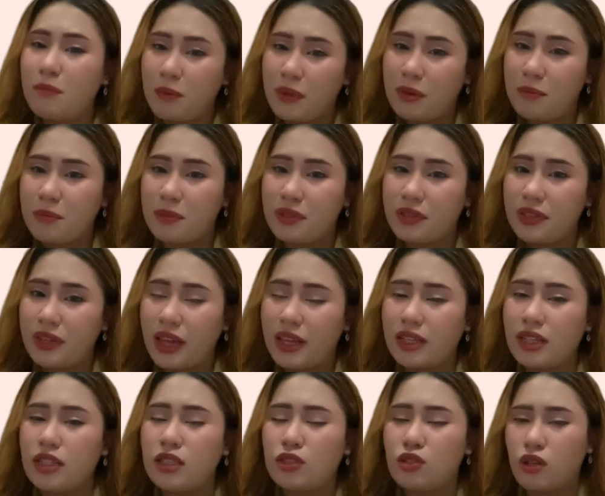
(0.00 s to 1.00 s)
paper and
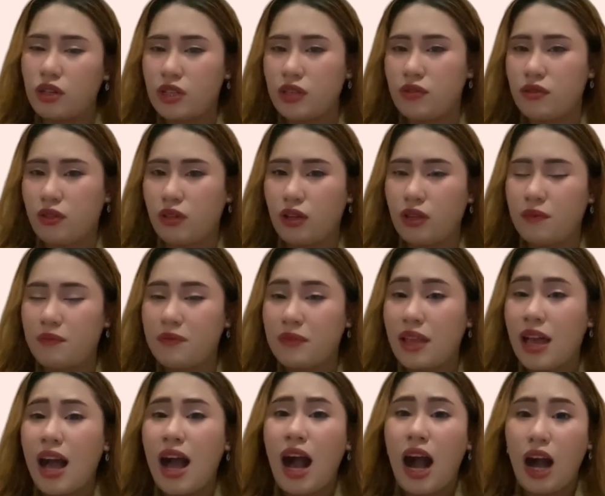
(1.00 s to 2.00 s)
electronic record.
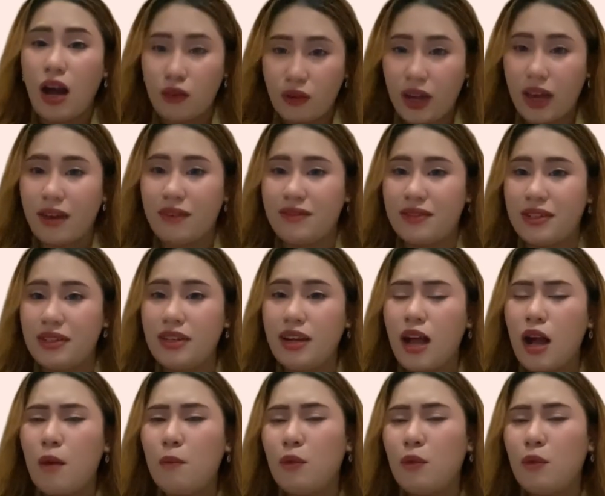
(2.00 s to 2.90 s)
However,